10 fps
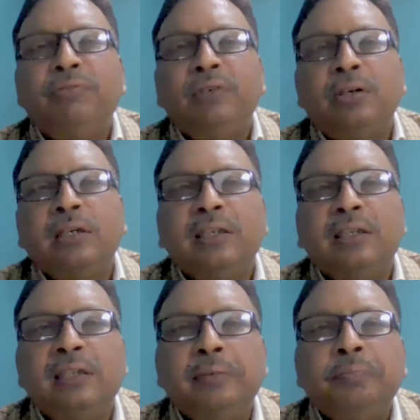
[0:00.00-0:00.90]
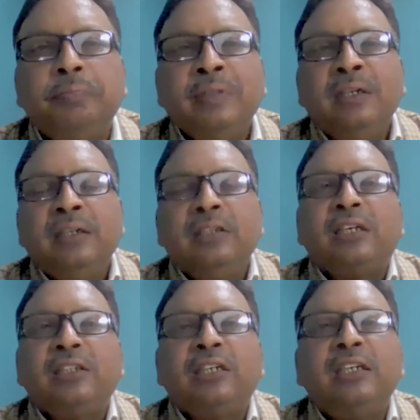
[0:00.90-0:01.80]
for
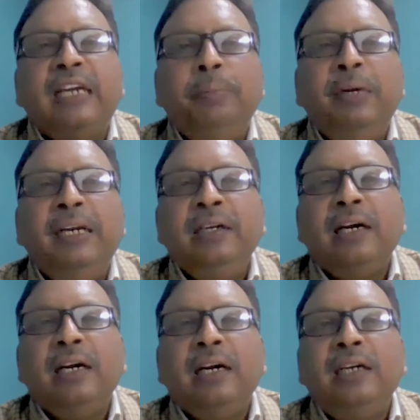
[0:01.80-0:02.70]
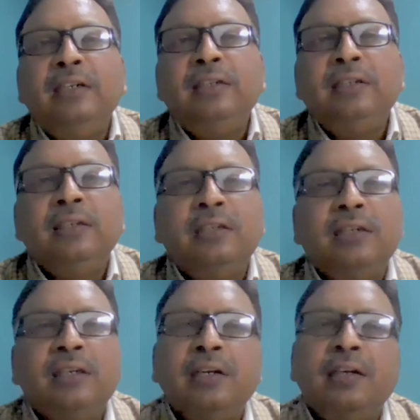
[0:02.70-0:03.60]
structured cabling and
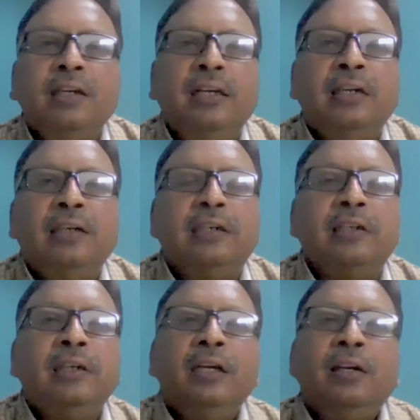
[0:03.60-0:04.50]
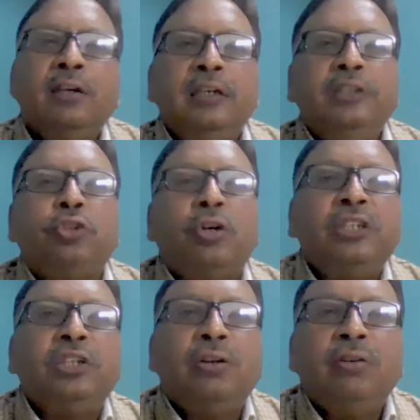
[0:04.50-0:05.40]
uh,
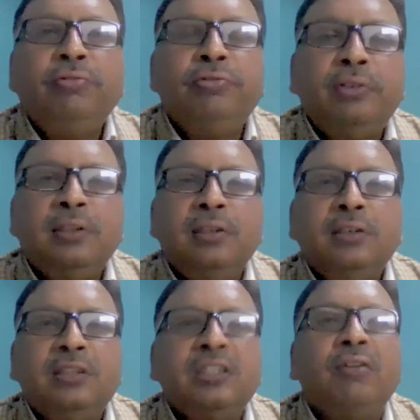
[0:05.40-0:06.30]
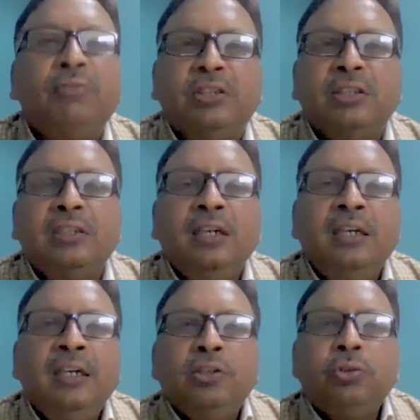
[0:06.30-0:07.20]
installation of servers.
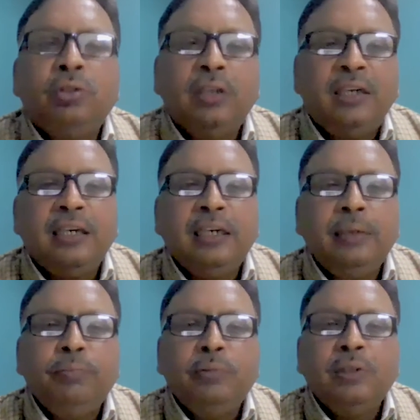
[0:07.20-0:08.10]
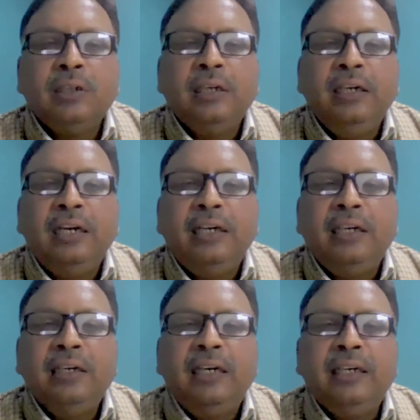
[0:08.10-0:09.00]
So that time in
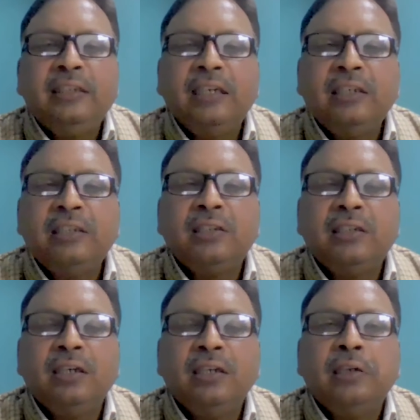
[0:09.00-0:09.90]
1996,